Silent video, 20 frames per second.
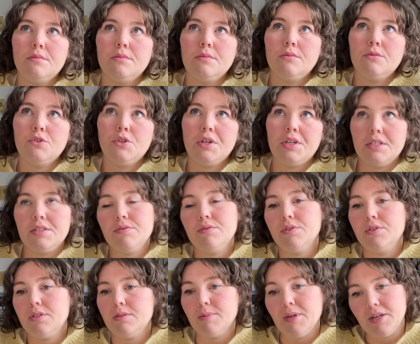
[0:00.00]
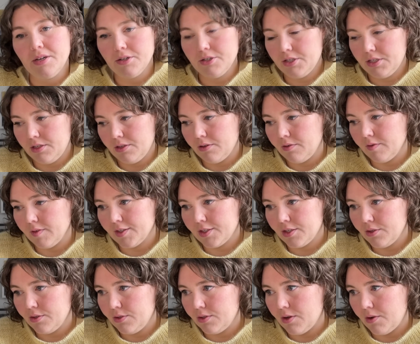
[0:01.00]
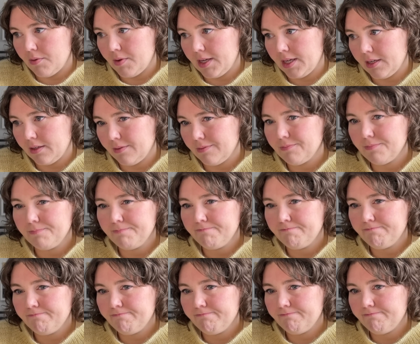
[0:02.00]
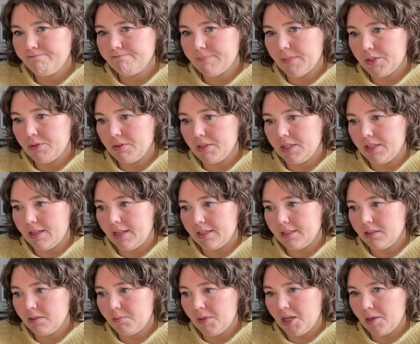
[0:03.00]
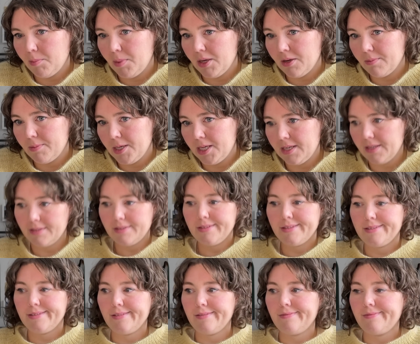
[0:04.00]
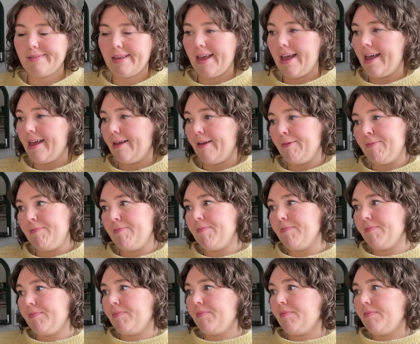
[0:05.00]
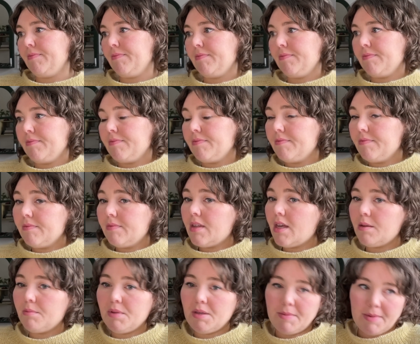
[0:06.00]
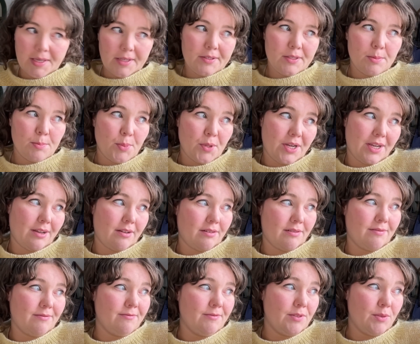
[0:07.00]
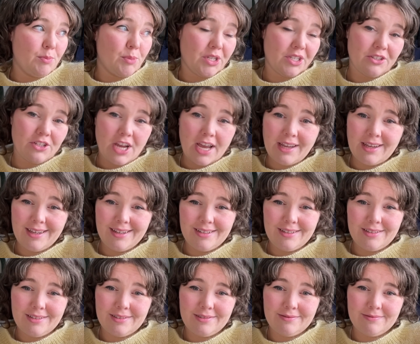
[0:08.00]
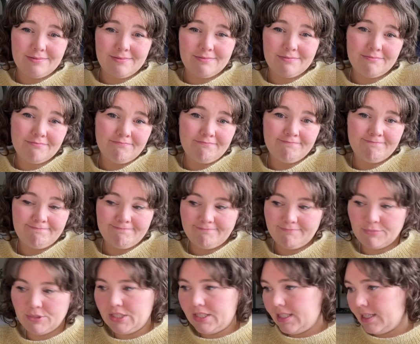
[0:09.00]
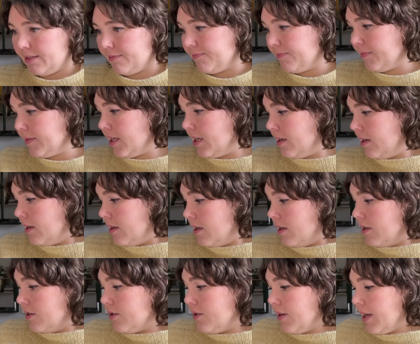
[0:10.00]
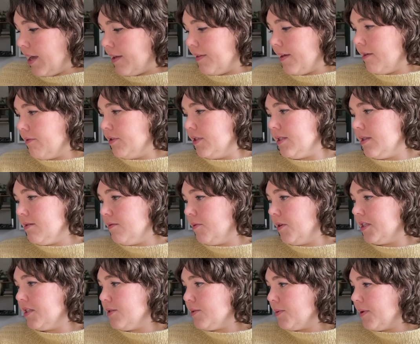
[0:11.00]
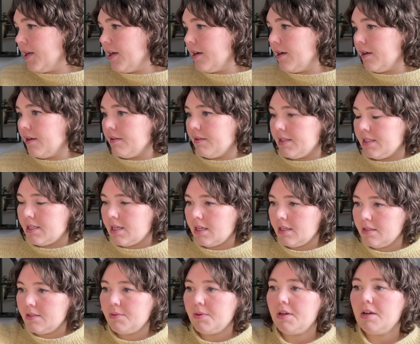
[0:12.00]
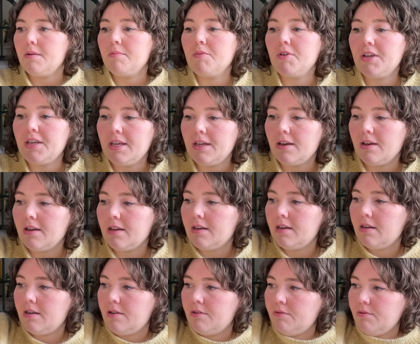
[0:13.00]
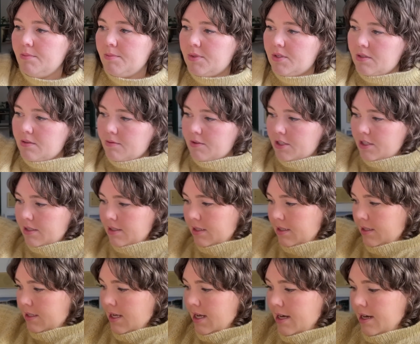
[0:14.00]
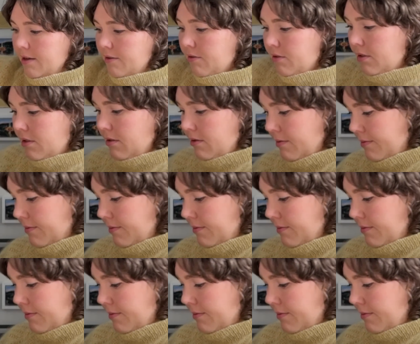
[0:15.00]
transfer some energy over to sewing. I'd really like to make a pair of pants, and maybe a spring jacket. We'll see. So yeah, that was the one sweater. The second sweater I'm working on, which is inside out,